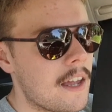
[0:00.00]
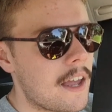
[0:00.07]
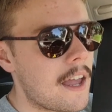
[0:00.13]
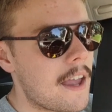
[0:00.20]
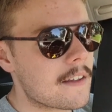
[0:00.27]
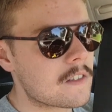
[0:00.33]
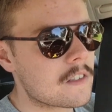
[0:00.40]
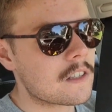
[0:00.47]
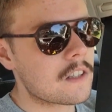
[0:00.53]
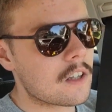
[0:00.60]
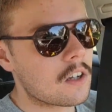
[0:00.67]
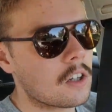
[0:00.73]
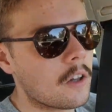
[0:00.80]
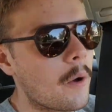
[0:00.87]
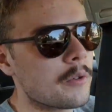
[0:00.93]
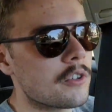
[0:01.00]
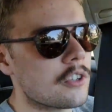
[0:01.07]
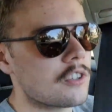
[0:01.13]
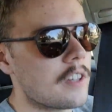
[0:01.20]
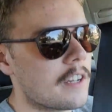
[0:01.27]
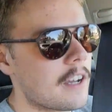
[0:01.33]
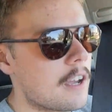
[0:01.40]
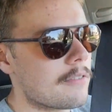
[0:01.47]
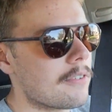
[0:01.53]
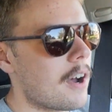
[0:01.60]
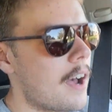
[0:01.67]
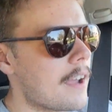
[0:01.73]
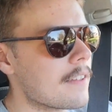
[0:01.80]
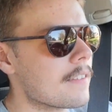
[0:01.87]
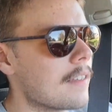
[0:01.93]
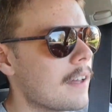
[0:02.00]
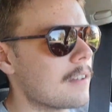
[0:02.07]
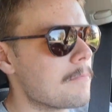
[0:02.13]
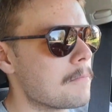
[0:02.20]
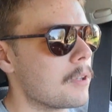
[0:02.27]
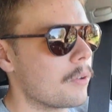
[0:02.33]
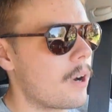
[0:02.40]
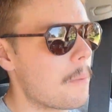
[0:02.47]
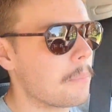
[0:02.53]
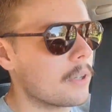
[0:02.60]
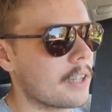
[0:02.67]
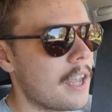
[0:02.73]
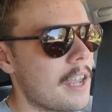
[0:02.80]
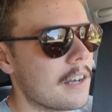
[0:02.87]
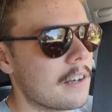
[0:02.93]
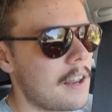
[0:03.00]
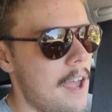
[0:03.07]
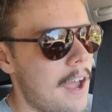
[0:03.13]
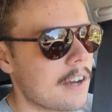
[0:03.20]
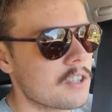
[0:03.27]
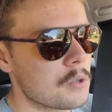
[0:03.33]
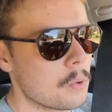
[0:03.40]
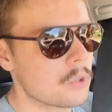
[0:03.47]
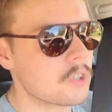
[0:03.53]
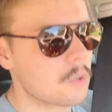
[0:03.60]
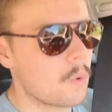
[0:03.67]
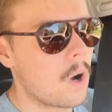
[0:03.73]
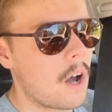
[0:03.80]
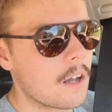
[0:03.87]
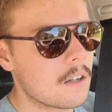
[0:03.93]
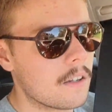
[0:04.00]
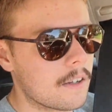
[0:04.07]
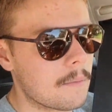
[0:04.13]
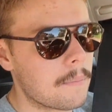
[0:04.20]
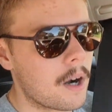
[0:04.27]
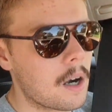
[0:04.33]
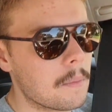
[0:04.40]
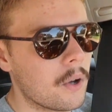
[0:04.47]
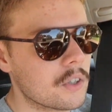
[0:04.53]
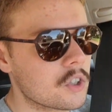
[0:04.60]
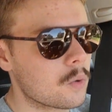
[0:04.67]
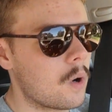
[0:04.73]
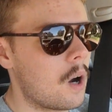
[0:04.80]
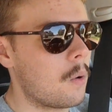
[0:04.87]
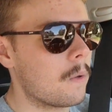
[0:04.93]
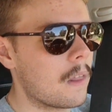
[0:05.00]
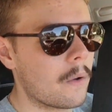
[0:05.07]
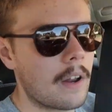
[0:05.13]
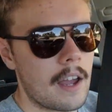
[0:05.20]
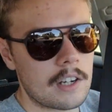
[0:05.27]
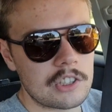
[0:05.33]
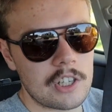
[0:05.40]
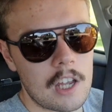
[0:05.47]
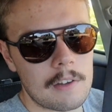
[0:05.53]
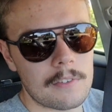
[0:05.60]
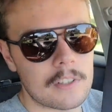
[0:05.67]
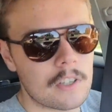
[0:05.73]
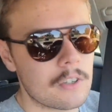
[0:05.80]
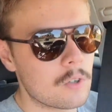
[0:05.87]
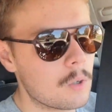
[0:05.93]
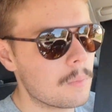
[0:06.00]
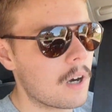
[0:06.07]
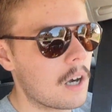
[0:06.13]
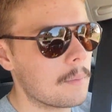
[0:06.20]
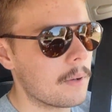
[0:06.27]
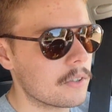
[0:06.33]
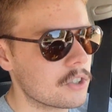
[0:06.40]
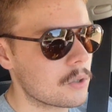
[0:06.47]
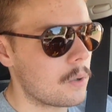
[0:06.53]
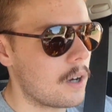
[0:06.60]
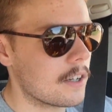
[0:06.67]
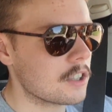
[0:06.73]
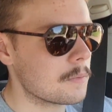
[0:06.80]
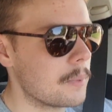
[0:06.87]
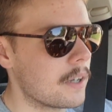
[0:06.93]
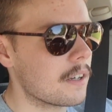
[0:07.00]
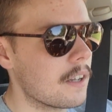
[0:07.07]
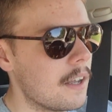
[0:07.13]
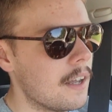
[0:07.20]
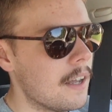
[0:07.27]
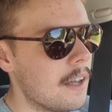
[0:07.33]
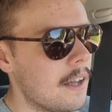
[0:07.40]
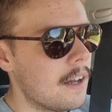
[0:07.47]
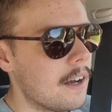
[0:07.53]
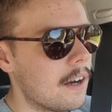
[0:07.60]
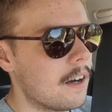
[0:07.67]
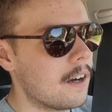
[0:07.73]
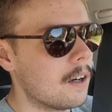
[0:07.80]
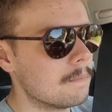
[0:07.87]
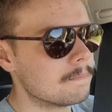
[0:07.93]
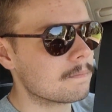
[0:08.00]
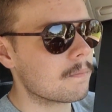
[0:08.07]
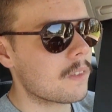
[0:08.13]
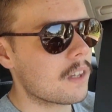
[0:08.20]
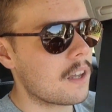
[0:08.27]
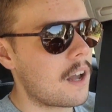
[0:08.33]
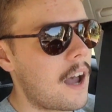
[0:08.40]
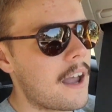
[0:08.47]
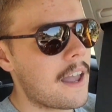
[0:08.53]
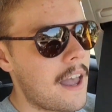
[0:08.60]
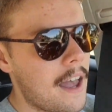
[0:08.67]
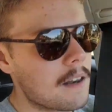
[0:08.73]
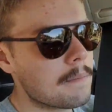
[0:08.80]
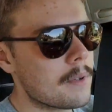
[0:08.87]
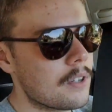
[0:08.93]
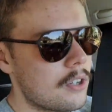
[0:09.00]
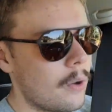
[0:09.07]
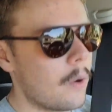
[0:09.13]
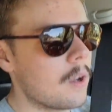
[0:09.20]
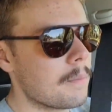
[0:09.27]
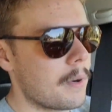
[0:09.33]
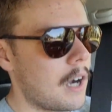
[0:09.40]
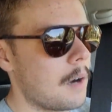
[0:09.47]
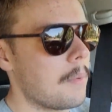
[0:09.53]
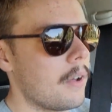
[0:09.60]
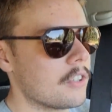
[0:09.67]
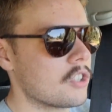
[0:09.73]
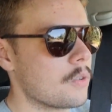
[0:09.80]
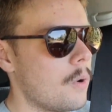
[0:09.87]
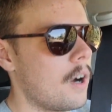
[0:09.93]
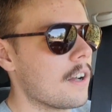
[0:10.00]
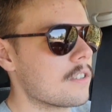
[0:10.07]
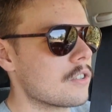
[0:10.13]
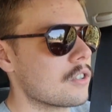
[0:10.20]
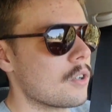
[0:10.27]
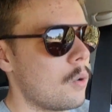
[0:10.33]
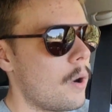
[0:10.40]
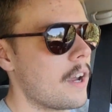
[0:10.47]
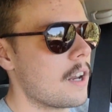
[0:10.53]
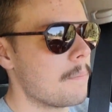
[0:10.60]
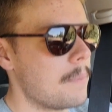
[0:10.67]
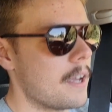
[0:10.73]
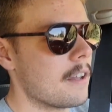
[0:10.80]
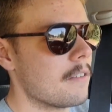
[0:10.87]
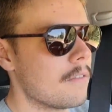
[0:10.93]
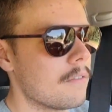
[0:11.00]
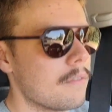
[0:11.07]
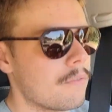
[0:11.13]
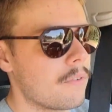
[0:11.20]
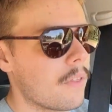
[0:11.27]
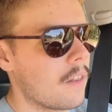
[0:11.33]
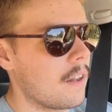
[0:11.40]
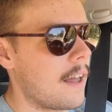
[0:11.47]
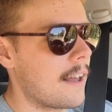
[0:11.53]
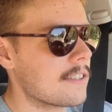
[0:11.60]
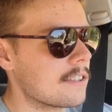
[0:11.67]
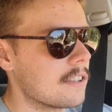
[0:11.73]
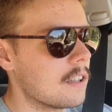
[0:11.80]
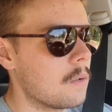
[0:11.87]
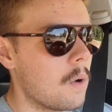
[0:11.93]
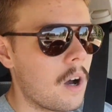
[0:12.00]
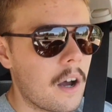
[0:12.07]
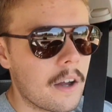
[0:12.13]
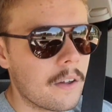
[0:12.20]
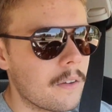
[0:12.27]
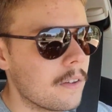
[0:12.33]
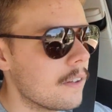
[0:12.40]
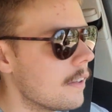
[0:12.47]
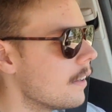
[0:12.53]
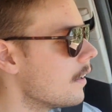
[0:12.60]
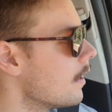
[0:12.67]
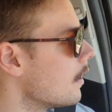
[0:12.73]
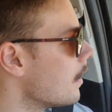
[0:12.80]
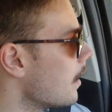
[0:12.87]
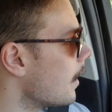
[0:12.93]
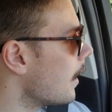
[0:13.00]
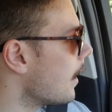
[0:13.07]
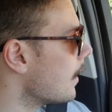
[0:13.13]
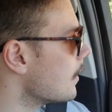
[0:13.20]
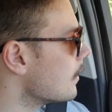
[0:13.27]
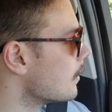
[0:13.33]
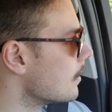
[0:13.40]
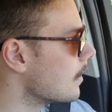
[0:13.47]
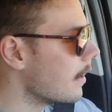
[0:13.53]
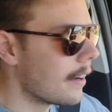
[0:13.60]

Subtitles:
it's the closest thing I find that to replicate an actual squat, like a barbell squat, without actually having to do barbell squats. But I had been doing barbell squats quite a bit for the last little while, and